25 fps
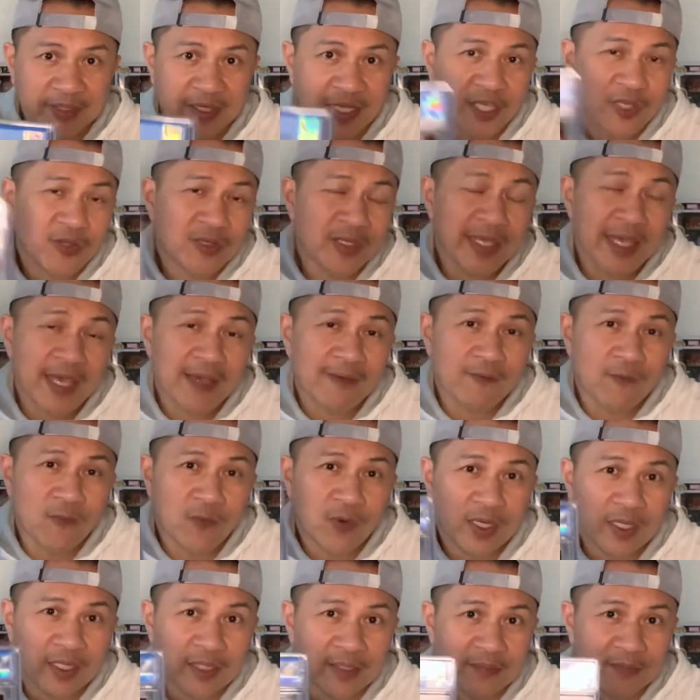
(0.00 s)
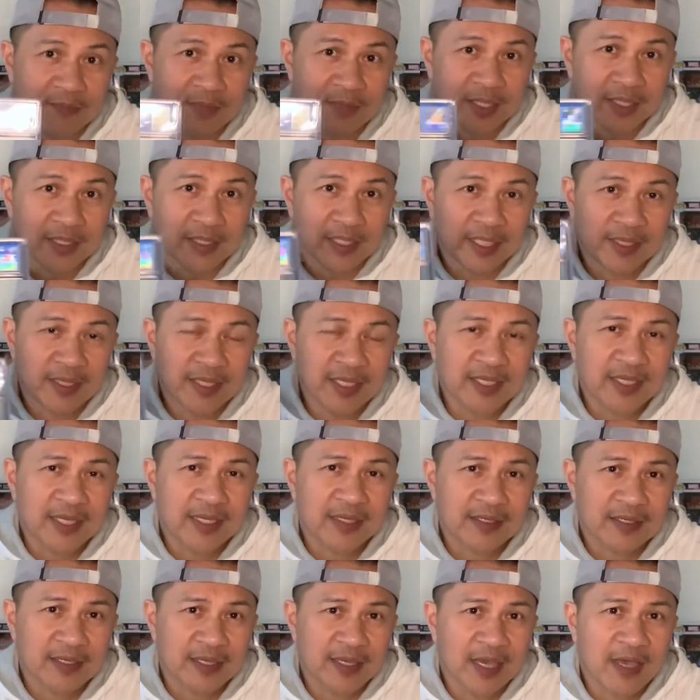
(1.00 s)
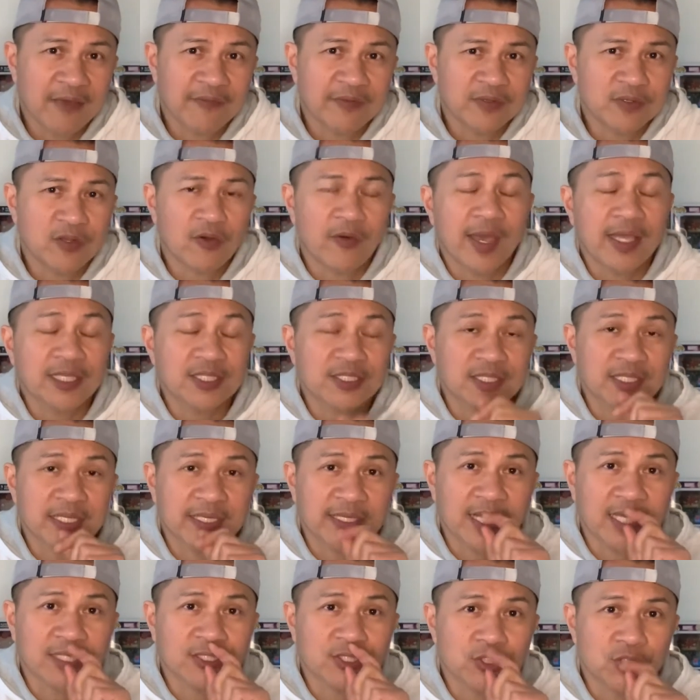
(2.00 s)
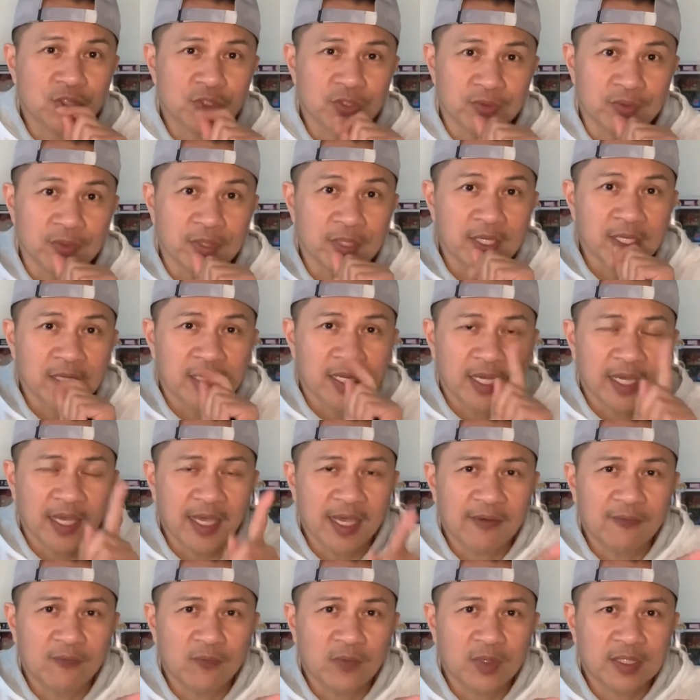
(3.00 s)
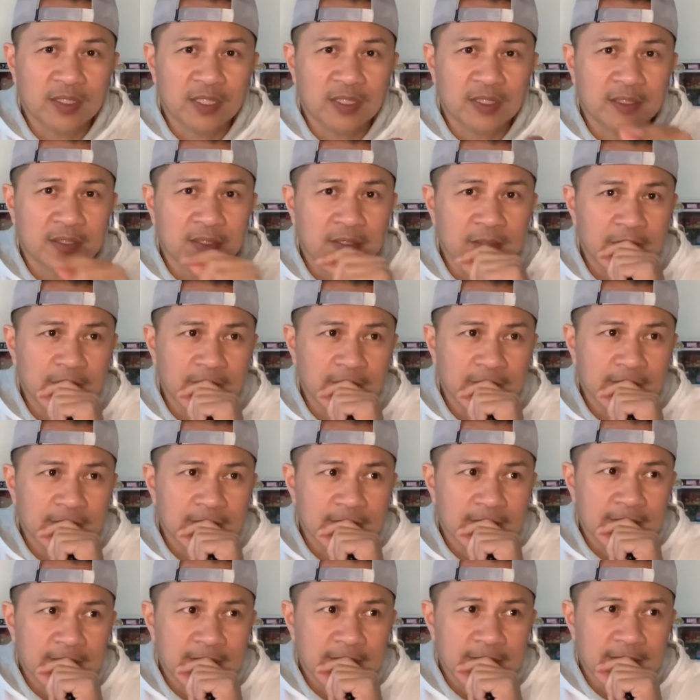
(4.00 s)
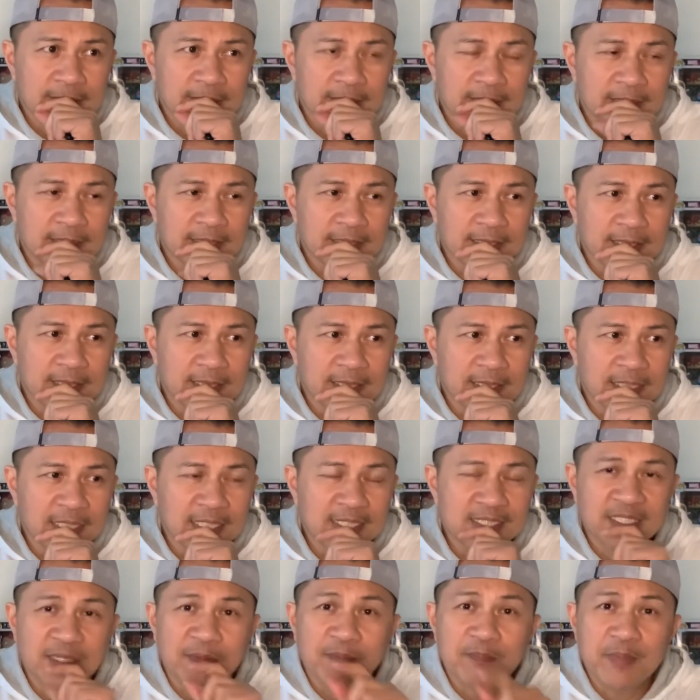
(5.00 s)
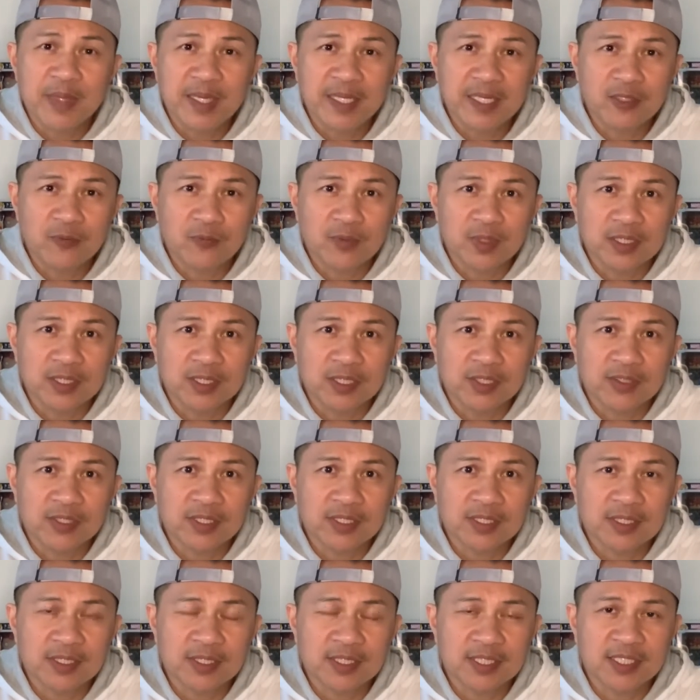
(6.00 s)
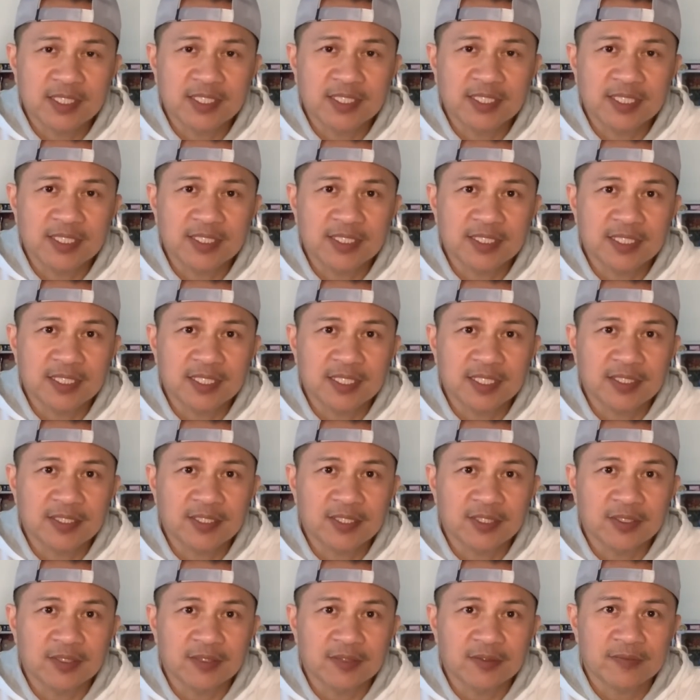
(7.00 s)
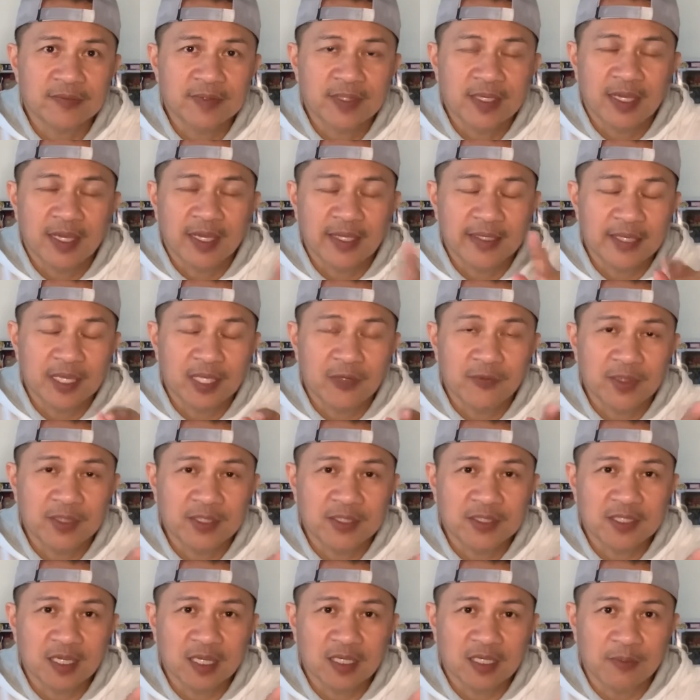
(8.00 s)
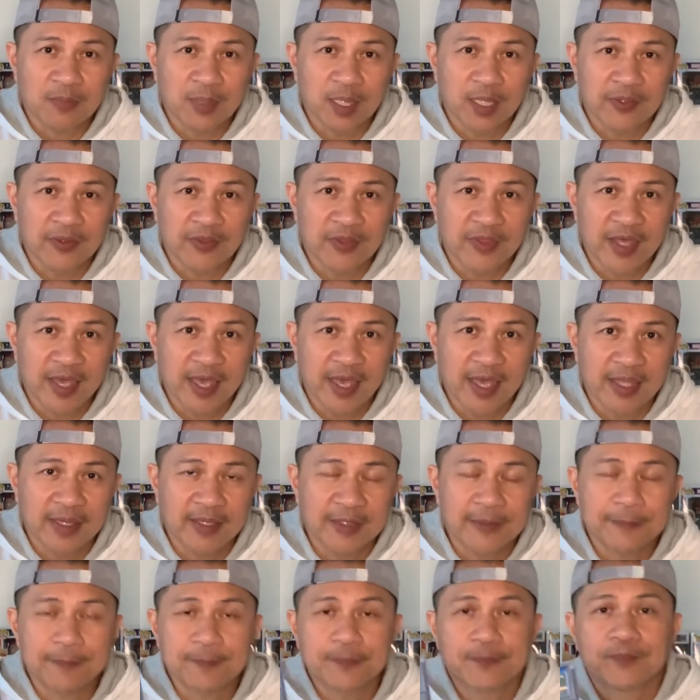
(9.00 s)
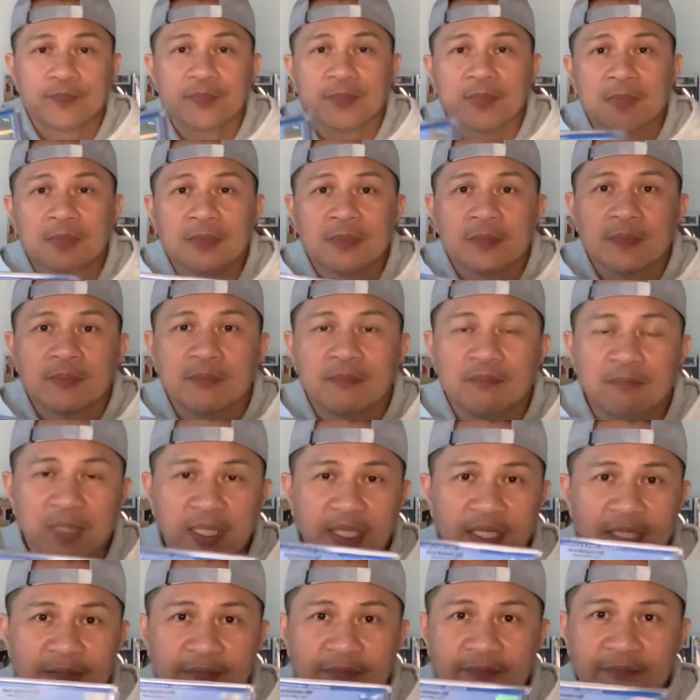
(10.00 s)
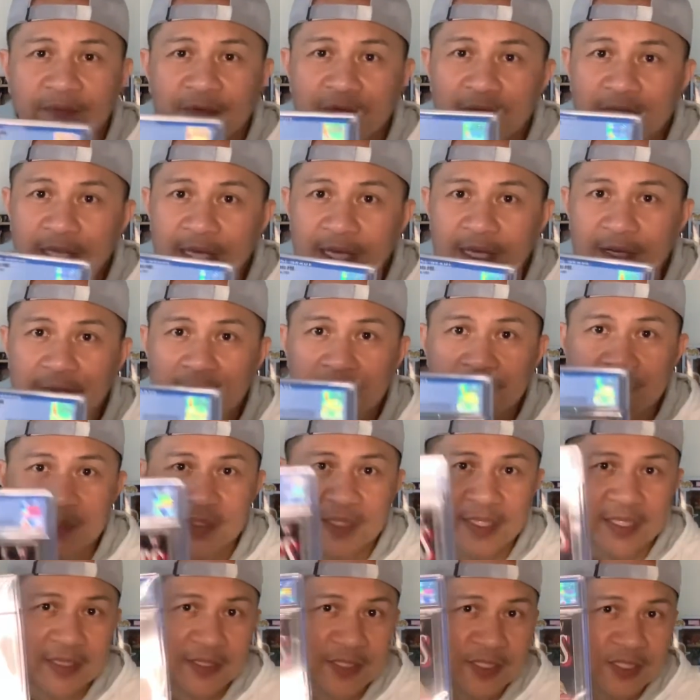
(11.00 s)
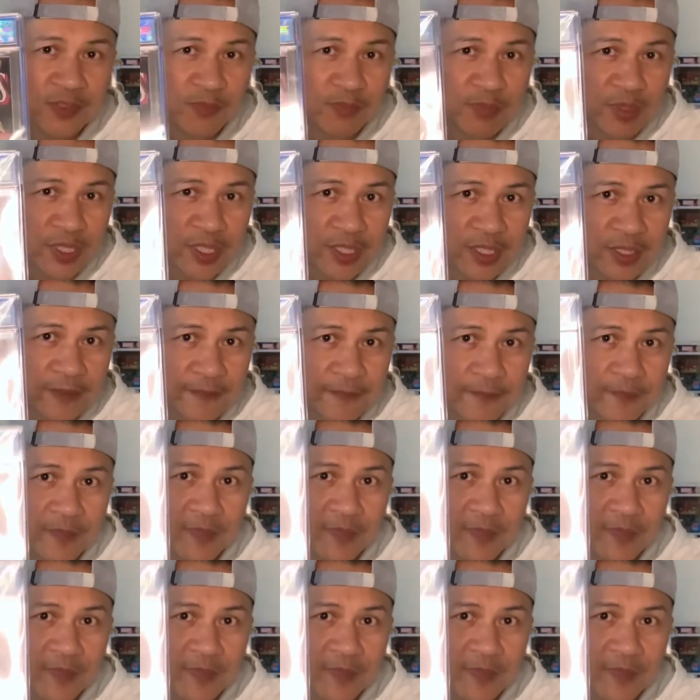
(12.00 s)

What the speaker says: I only have one, but I think I have, no, actually I got two. I have one, and I submitted one to CGC, so I can't wait to talk about that. But for now, get this book.